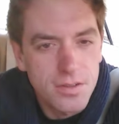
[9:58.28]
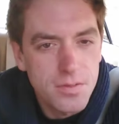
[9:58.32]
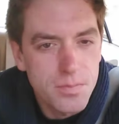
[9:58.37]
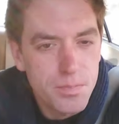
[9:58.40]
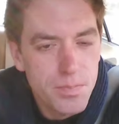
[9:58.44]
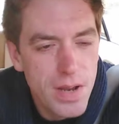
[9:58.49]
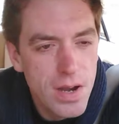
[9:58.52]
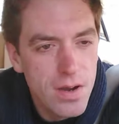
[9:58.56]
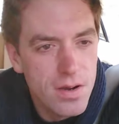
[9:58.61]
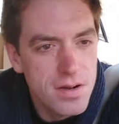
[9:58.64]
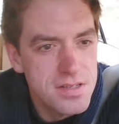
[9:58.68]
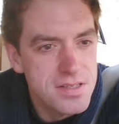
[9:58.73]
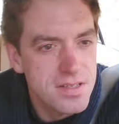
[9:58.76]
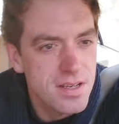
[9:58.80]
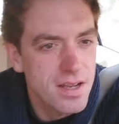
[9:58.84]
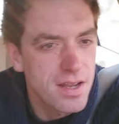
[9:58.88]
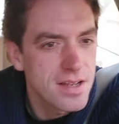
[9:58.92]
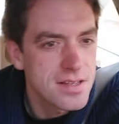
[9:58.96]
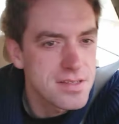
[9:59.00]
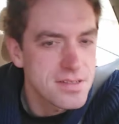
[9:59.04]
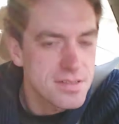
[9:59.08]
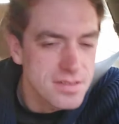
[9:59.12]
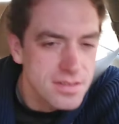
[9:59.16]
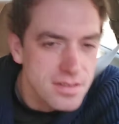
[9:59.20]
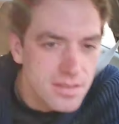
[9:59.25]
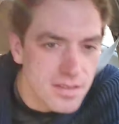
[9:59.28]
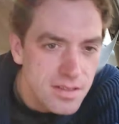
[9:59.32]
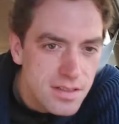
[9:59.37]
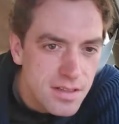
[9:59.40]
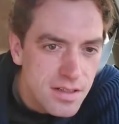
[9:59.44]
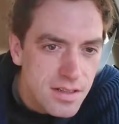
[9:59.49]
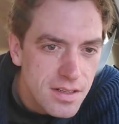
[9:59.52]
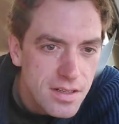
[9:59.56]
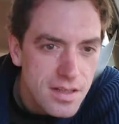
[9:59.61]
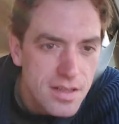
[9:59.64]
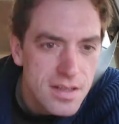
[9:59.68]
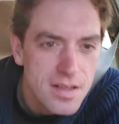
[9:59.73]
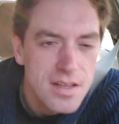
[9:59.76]
parasites,
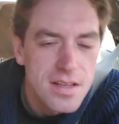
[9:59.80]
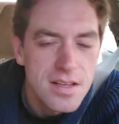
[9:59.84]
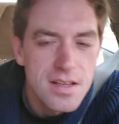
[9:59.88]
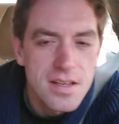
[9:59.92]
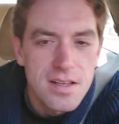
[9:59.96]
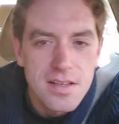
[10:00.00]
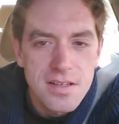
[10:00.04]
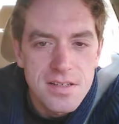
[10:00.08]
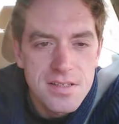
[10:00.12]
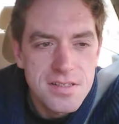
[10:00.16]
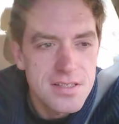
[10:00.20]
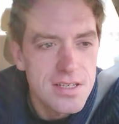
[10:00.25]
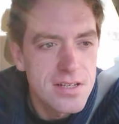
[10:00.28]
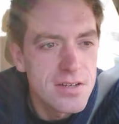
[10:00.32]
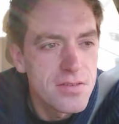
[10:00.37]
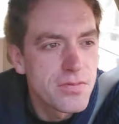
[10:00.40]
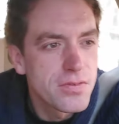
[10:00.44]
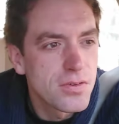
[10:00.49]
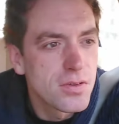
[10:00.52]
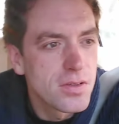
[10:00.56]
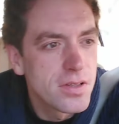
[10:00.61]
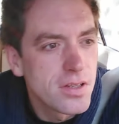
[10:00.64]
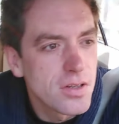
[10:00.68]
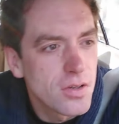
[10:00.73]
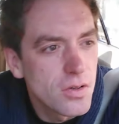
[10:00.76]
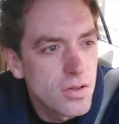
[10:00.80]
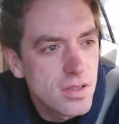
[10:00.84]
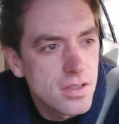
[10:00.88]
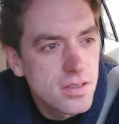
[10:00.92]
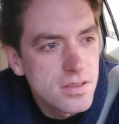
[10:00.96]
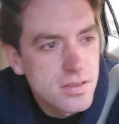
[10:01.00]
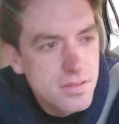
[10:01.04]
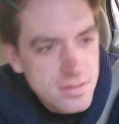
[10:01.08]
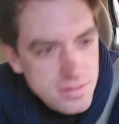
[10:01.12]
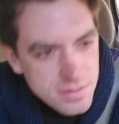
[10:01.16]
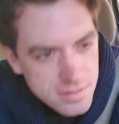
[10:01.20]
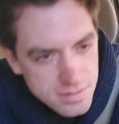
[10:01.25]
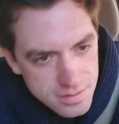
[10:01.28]
sinful little
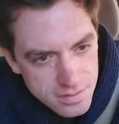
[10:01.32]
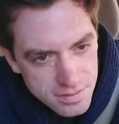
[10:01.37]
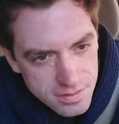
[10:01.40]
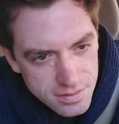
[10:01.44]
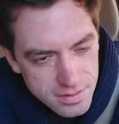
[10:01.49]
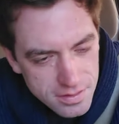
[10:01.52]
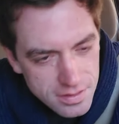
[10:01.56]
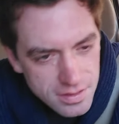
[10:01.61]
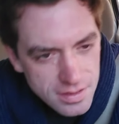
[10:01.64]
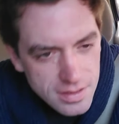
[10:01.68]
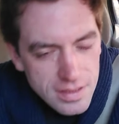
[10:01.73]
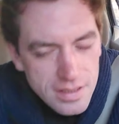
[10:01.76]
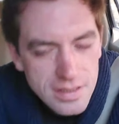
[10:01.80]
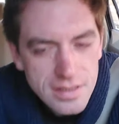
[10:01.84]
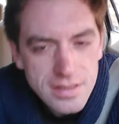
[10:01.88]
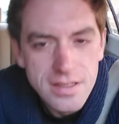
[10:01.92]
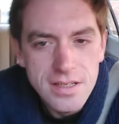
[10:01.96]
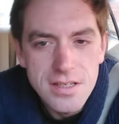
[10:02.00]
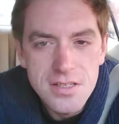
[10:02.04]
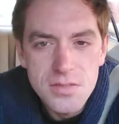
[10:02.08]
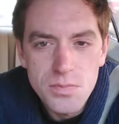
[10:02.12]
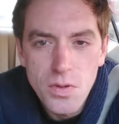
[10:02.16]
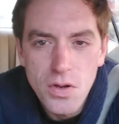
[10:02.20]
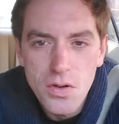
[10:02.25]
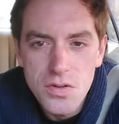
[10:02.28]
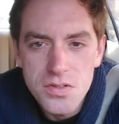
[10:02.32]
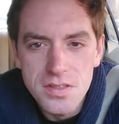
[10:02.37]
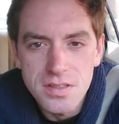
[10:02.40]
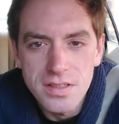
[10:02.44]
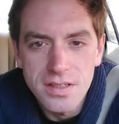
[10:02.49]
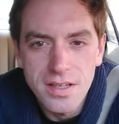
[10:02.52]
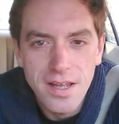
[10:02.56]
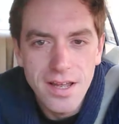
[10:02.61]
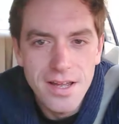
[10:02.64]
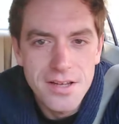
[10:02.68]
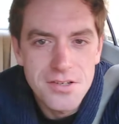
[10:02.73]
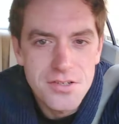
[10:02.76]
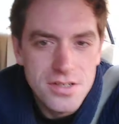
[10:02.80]
gizmos and
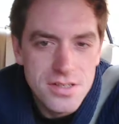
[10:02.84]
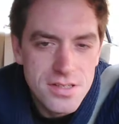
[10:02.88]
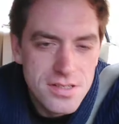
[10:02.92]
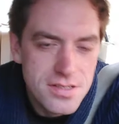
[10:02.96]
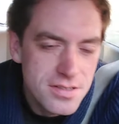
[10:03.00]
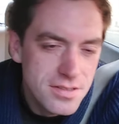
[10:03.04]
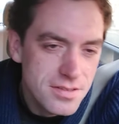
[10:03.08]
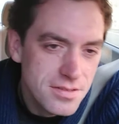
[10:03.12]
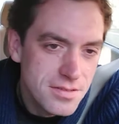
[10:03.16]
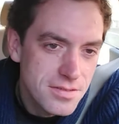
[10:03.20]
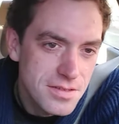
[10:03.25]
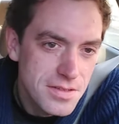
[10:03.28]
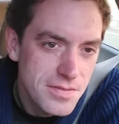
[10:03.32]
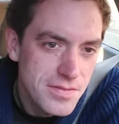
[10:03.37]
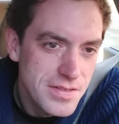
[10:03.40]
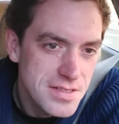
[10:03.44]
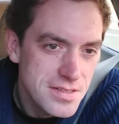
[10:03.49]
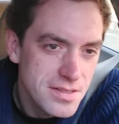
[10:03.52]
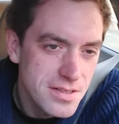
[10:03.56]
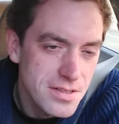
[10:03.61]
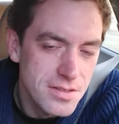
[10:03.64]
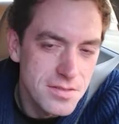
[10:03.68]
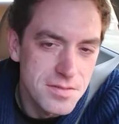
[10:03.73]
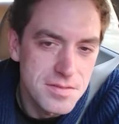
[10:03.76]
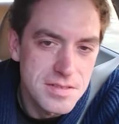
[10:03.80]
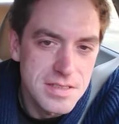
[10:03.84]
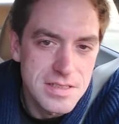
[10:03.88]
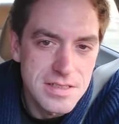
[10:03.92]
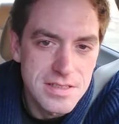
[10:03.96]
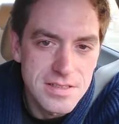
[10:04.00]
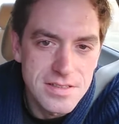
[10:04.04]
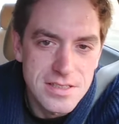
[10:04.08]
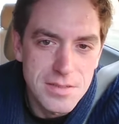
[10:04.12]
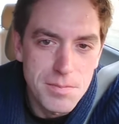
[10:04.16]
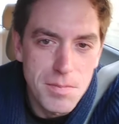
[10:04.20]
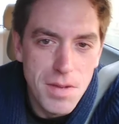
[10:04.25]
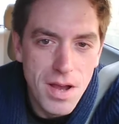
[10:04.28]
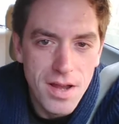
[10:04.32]
gadgets, these little
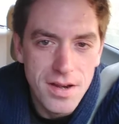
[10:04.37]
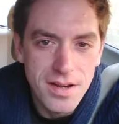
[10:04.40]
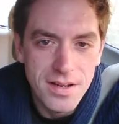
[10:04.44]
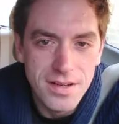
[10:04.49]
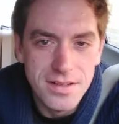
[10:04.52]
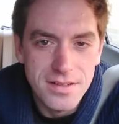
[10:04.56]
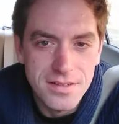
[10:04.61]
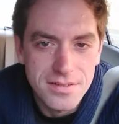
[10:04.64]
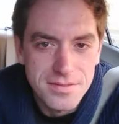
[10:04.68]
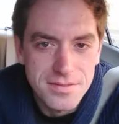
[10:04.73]
demonic